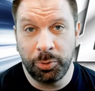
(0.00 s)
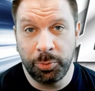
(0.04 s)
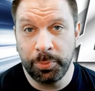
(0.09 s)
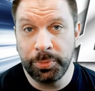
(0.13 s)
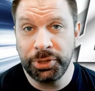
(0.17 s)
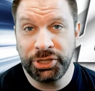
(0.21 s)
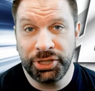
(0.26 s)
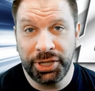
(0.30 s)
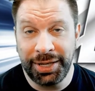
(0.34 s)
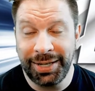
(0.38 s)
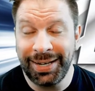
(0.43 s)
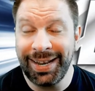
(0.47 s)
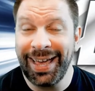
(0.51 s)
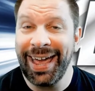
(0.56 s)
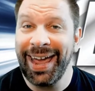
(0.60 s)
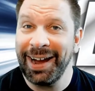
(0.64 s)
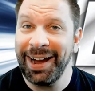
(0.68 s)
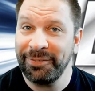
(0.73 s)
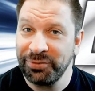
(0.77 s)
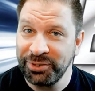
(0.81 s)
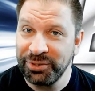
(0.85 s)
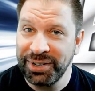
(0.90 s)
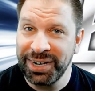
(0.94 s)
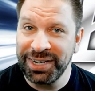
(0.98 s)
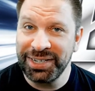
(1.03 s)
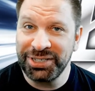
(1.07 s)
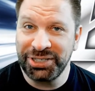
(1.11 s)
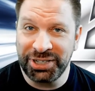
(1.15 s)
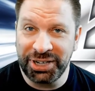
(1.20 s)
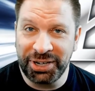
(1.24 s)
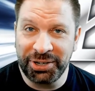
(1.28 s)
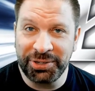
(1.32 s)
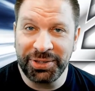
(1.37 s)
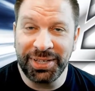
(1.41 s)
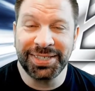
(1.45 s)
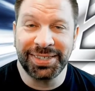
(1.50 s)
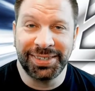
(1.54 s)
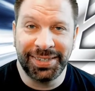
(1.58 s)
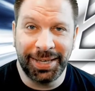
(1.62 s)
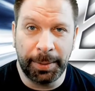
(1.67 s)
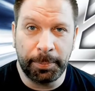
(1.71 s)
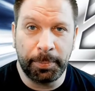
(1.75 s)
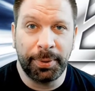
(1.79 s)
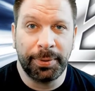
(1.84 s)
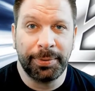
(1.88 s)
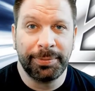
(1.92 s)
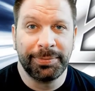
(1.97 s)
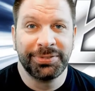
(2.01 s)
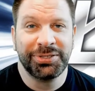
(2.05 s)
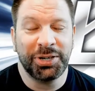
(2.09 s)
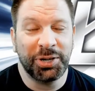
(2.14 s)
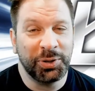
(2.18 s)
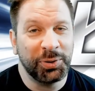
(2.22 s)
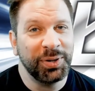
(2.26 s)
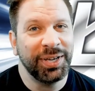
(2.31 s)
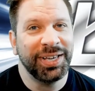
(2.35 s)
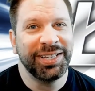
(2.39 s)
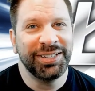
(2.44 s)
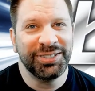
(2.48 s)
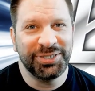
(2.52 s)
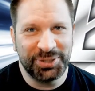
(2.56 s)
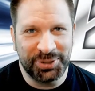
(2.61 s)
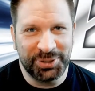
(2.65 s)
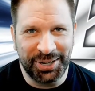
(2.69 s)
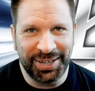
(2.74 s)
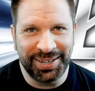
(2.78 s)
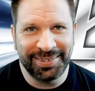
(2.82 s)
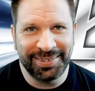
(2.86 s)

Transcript: machine after I share this clip. So enjoy.